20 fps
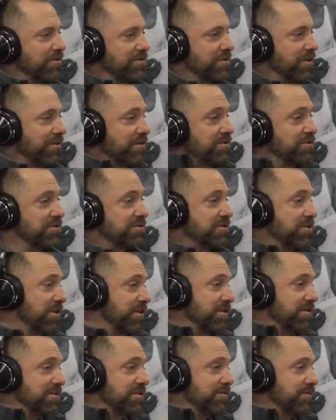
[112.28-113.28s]
So this is good.
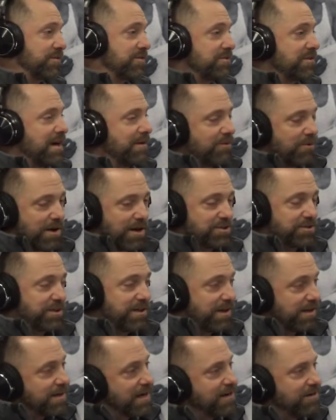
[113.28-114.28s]
This is the first time we're actually
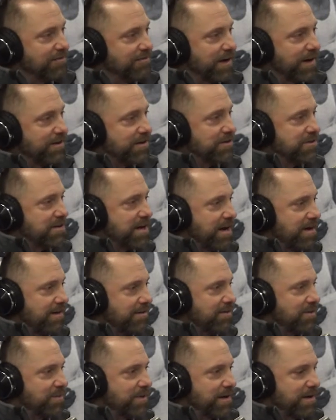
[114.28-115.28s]
getting on the vendor side a
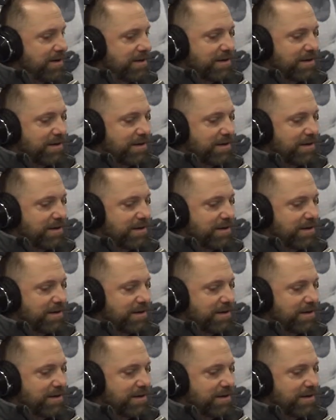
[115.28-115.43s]
little bit.